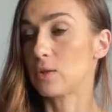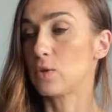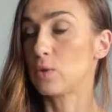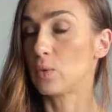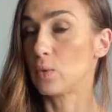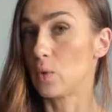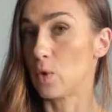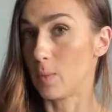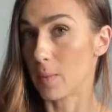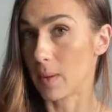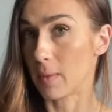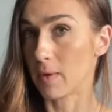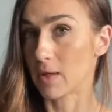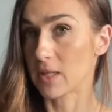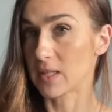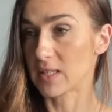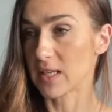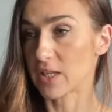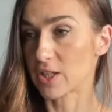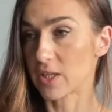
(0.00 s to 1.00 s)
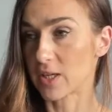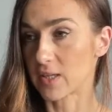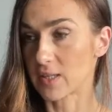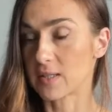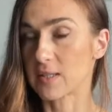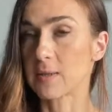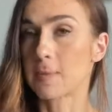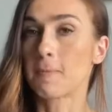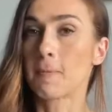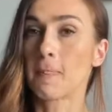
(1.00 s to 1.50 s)
two upper body
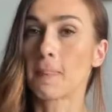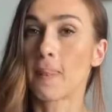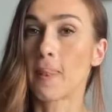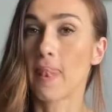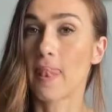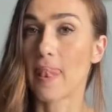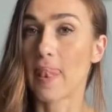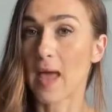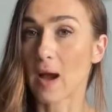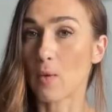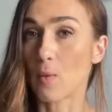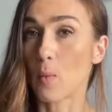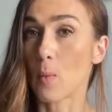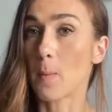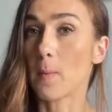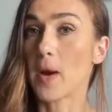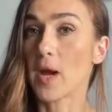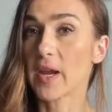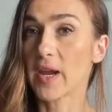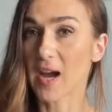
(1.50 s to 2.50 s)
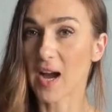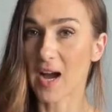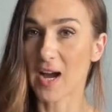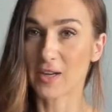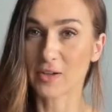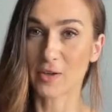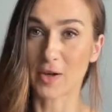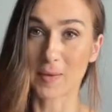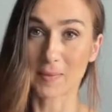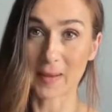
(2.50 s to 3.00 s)
sessions. Now, my
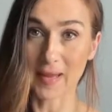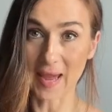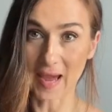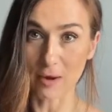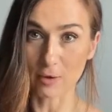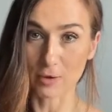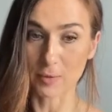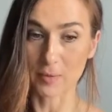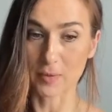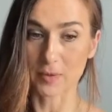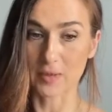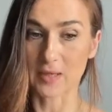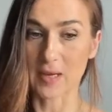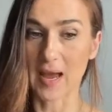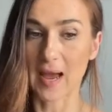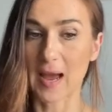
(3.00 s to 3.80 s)
cardio and my output.